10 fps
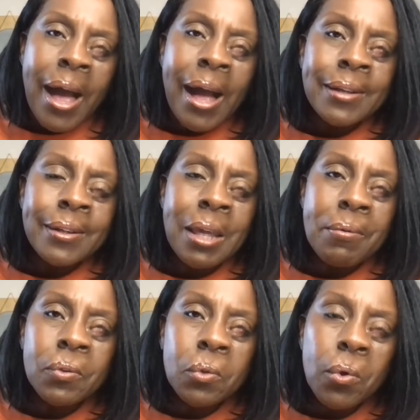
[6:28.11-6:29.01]
and he
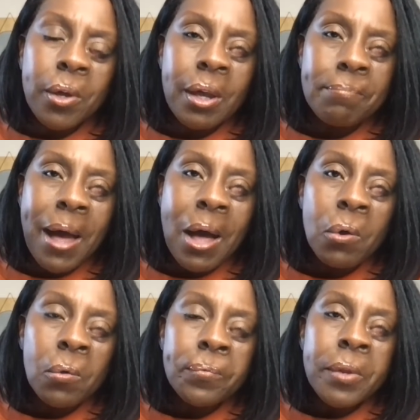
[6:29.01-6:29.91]
was talking
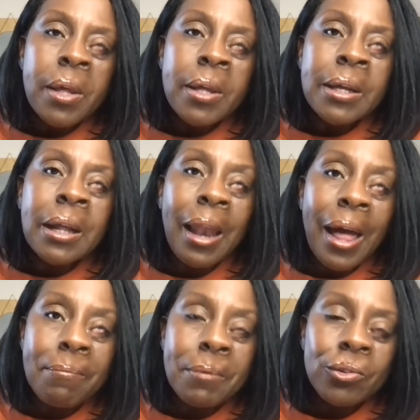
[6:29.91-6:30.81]
about
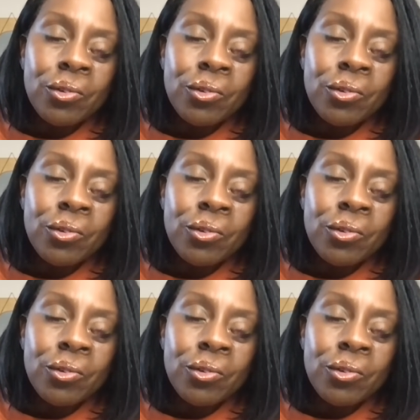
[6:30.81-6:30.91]
climate